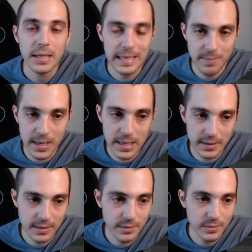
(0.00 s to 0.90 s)

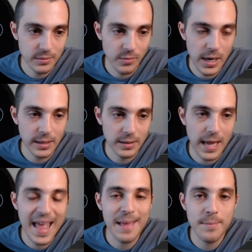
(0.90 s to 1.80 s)
E-minis, right?
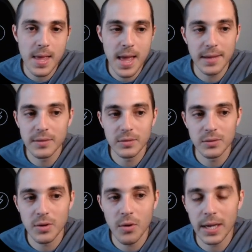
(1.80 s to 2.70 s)
The MES.
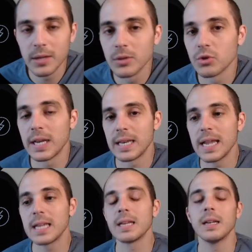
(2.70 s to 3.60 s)
So I can trade
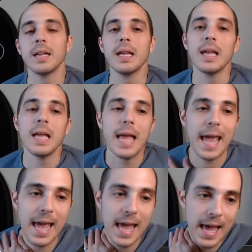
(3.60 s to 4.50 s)
naked
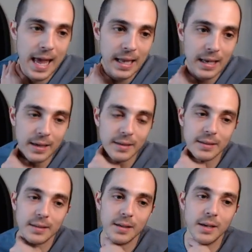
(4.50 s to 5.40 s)
and
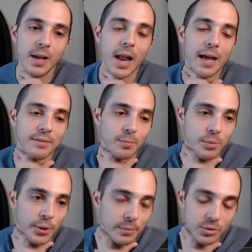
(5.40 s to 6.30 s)
not have to
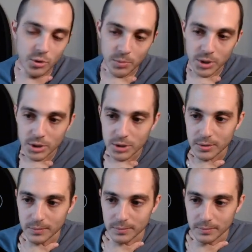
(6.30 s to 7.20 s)
put up so
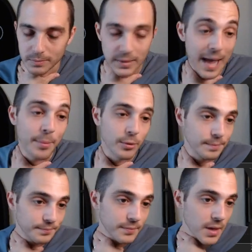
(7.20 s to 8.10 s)
much
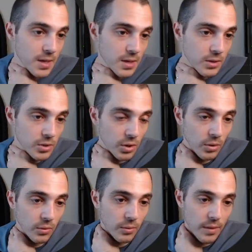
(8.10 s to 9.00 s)
capital.
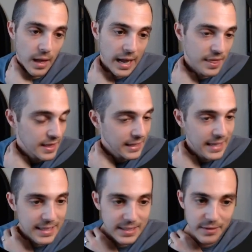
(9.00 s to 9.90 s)
So I think
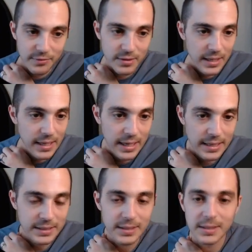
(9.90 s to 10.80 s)
that's it for today,
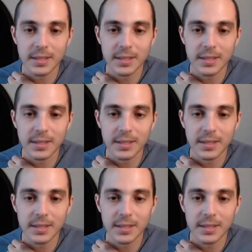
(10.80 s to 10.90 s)
guys.